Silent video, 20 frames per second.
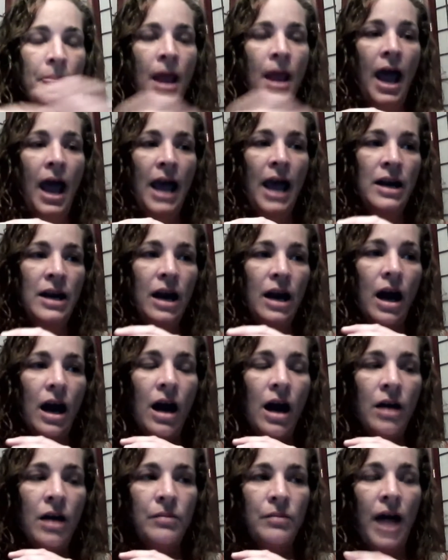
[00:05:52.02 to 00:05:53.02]
And
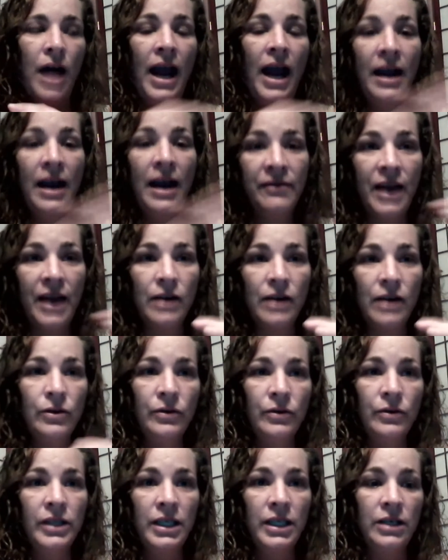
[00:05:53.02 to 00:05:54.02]
I have found
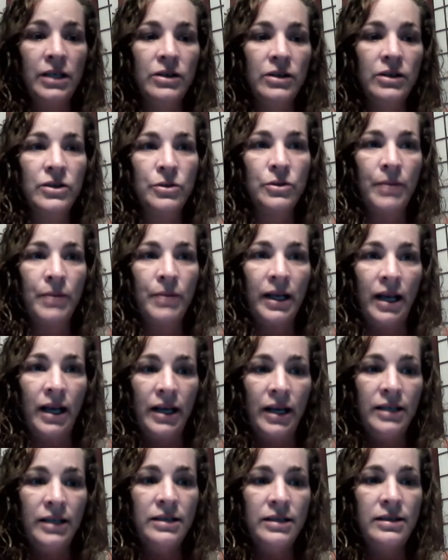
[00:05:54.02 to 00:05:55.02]
over the years with my
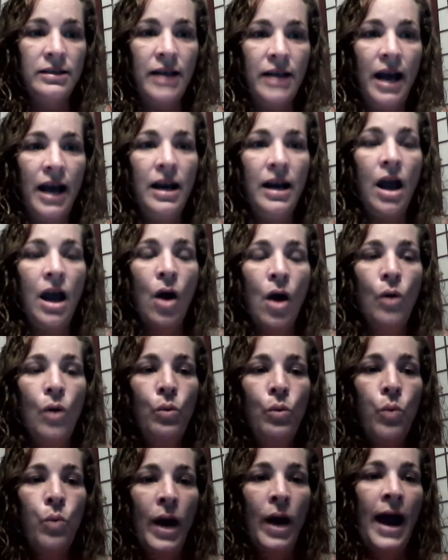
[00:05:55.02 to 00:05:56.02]
clients that
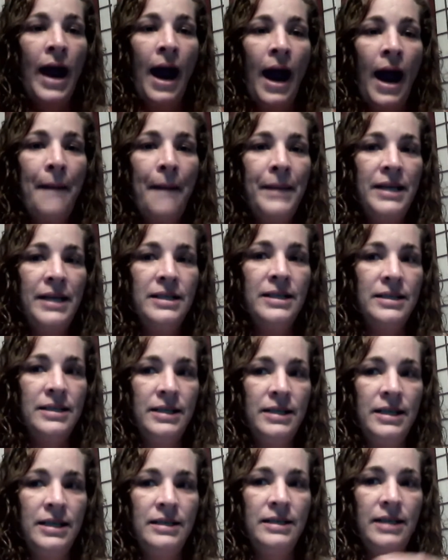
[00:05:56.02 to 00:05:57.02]
what happens
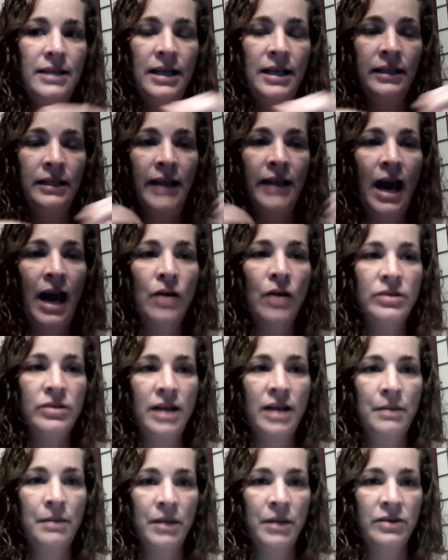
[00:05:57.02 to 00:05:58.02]
is it allows
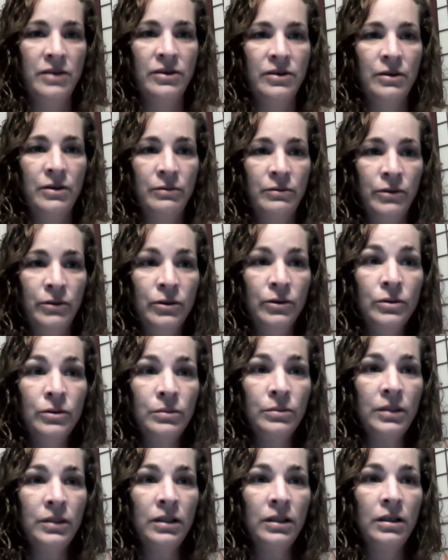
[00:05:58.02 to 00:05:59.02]
that muscle
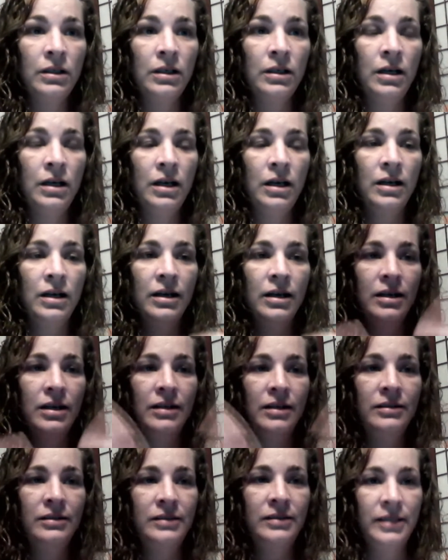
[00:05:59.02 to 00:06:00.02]
room
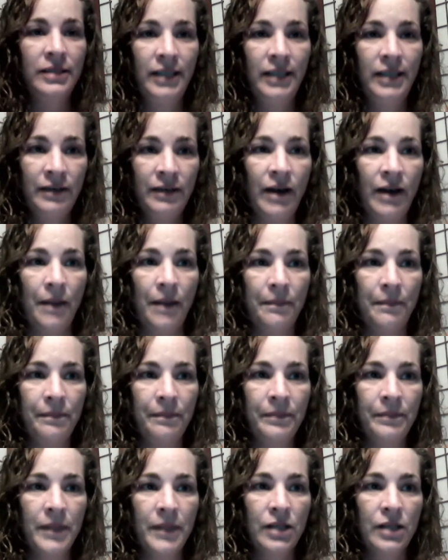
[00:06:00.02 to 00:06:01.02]
to give up,
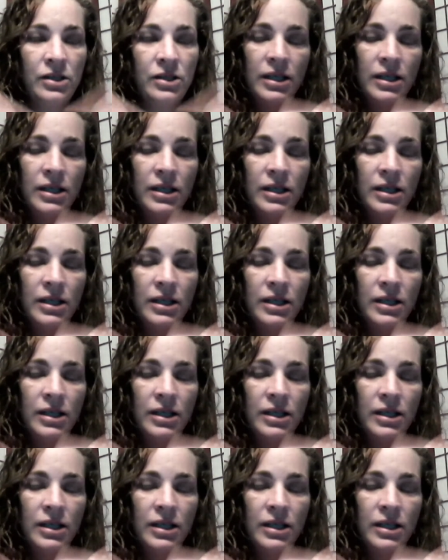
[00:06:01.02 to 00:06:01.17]
to